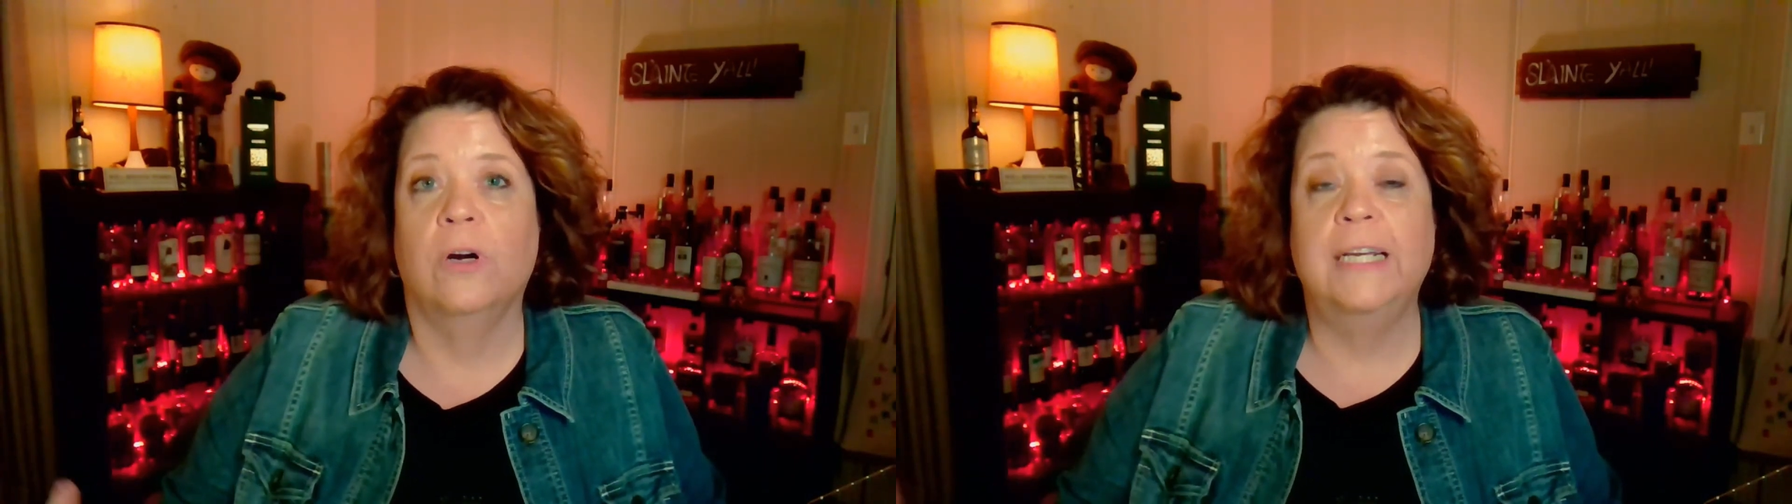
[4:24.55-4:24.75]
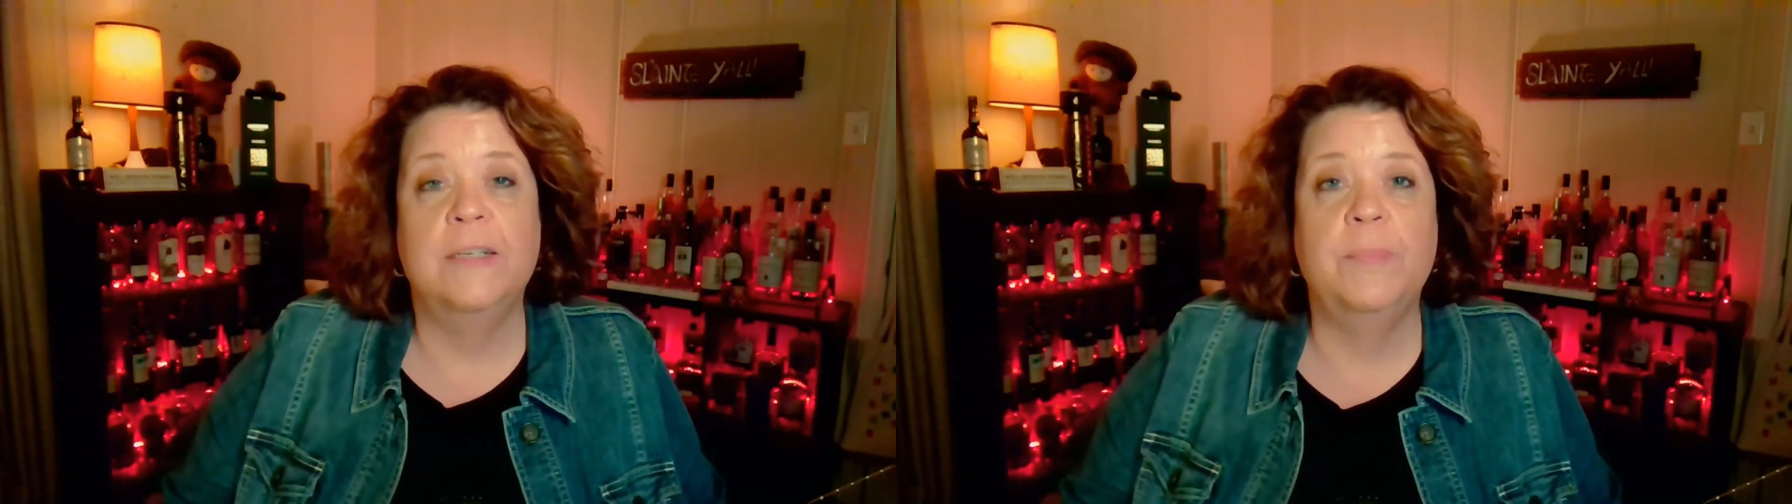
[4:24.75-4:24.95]

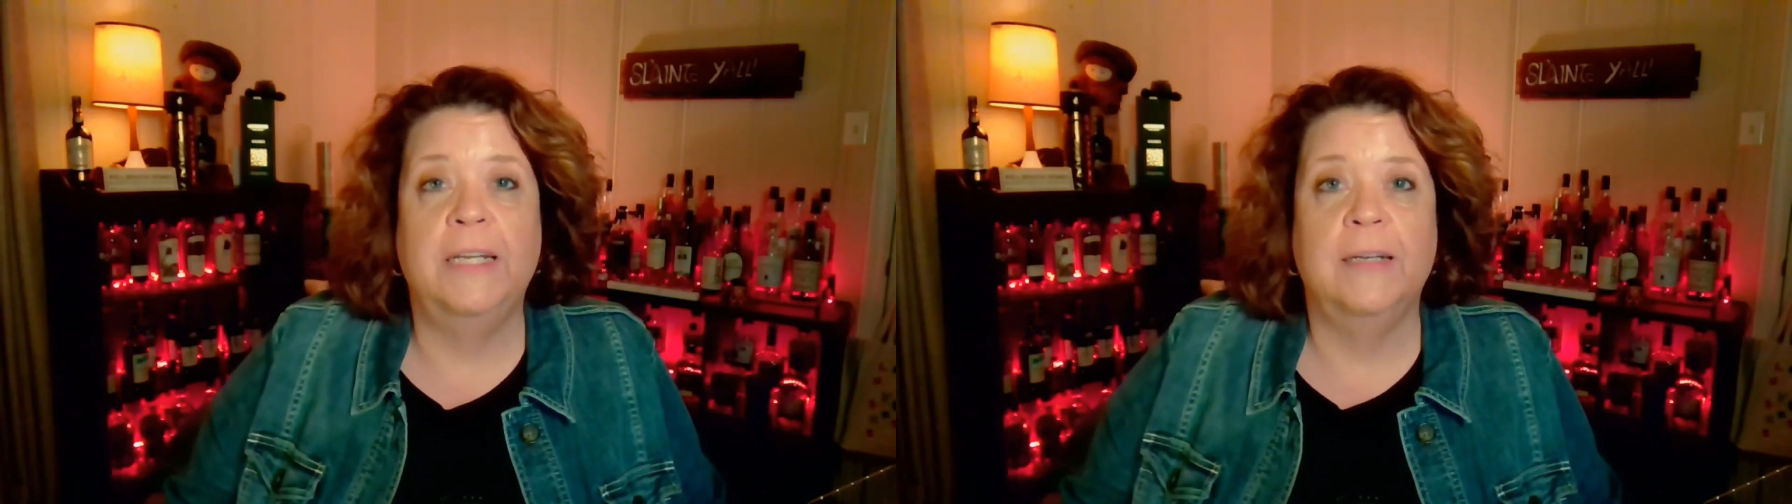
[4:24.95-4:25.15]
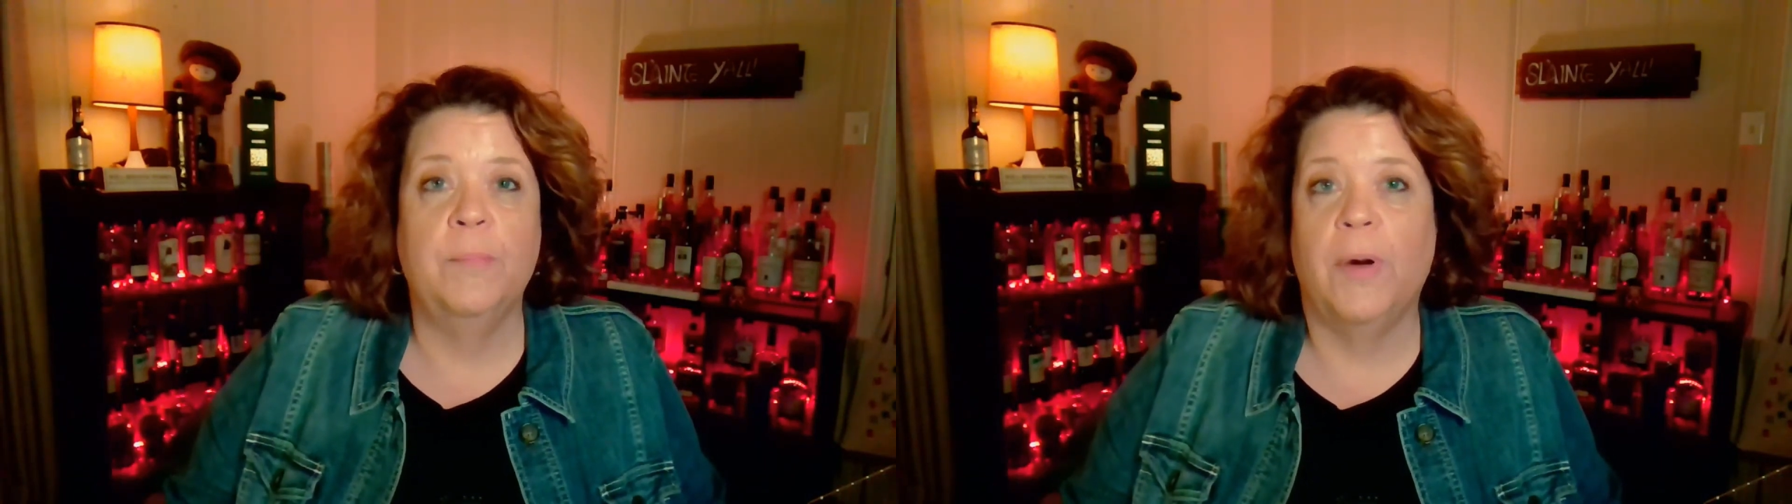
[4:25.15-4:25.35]

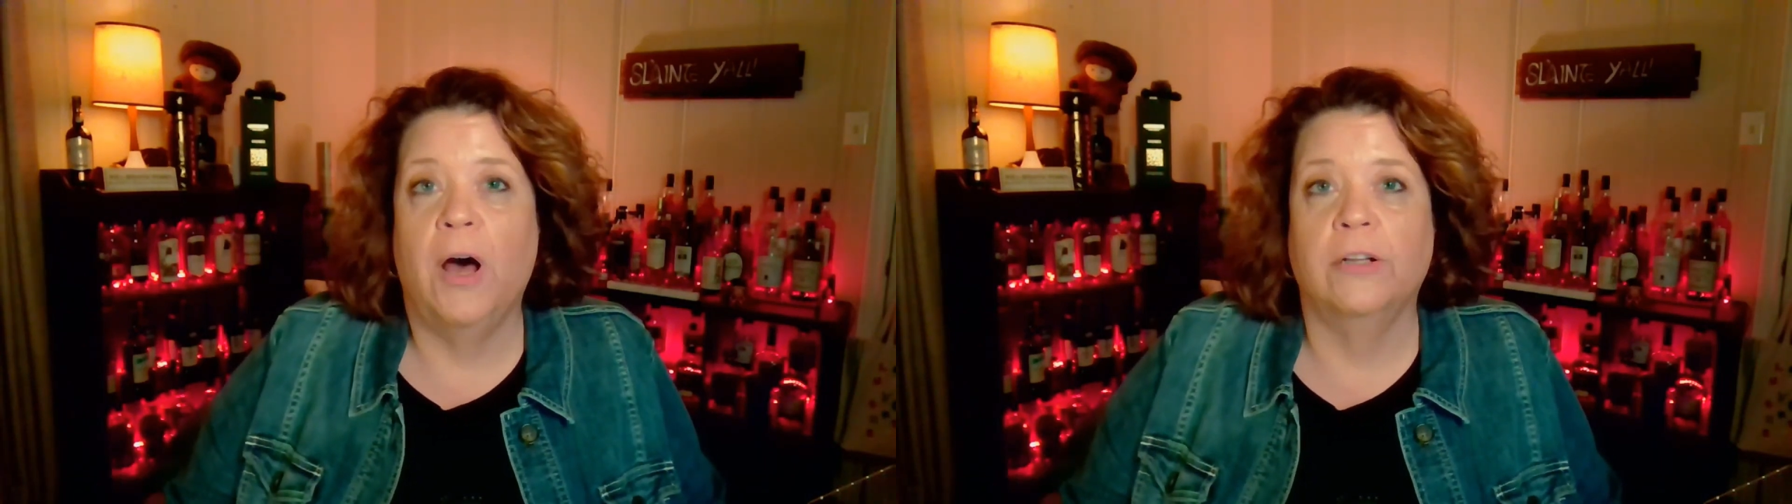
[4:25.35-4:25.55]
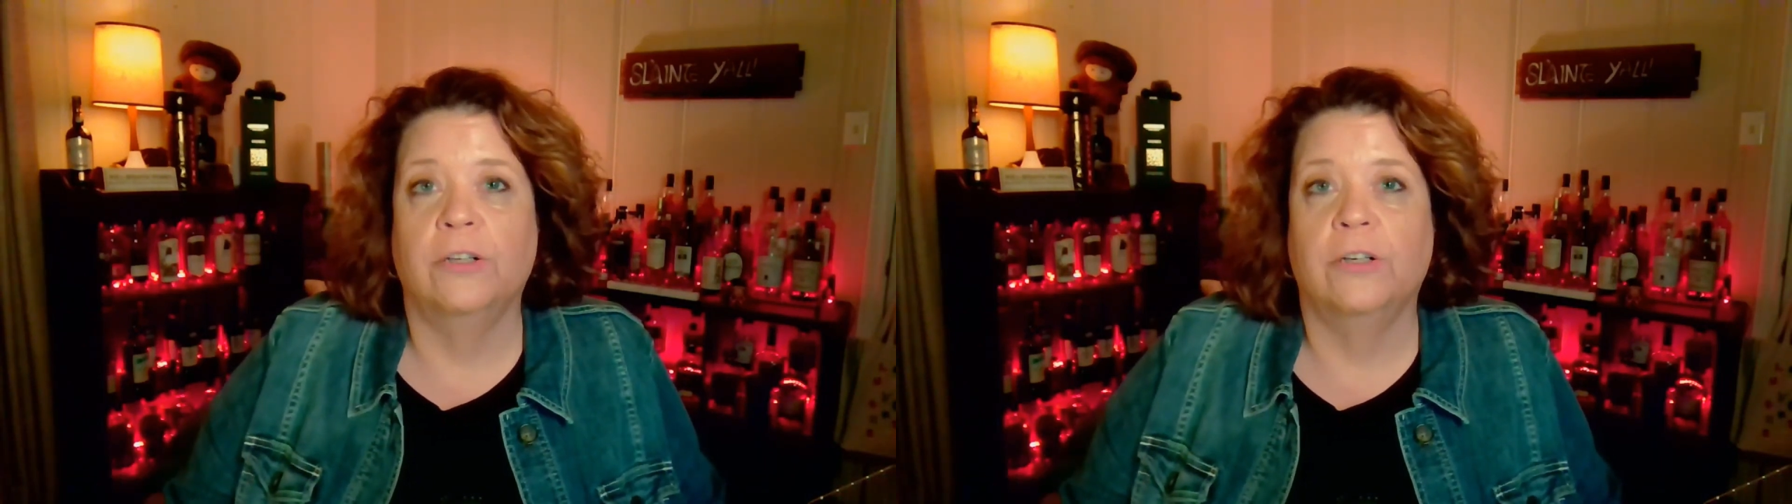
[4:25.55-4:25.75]
independent
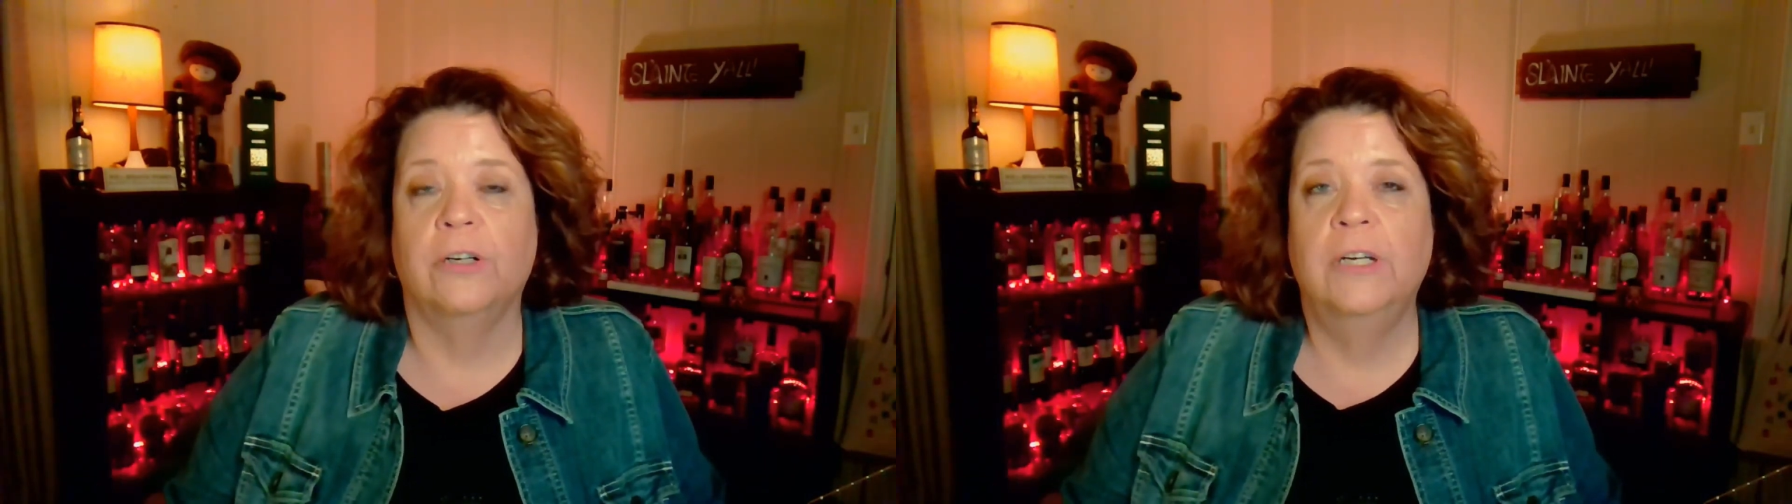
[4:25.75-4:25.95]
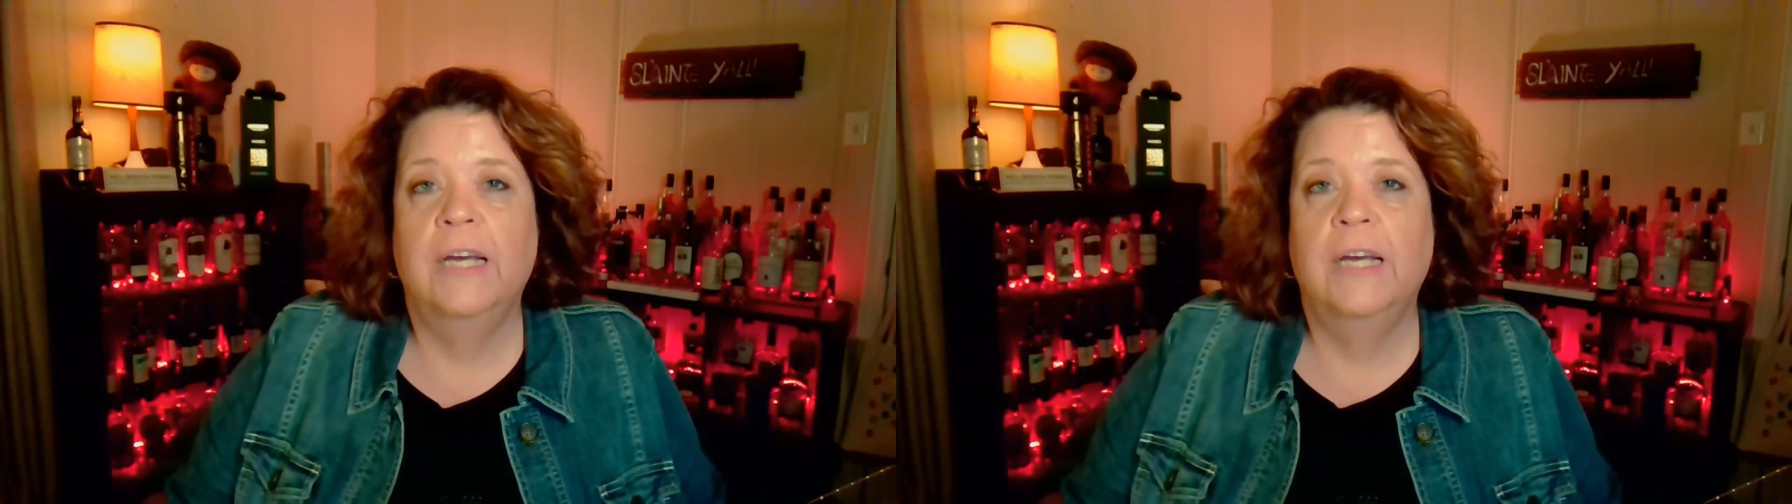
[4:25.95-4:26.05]
bottler.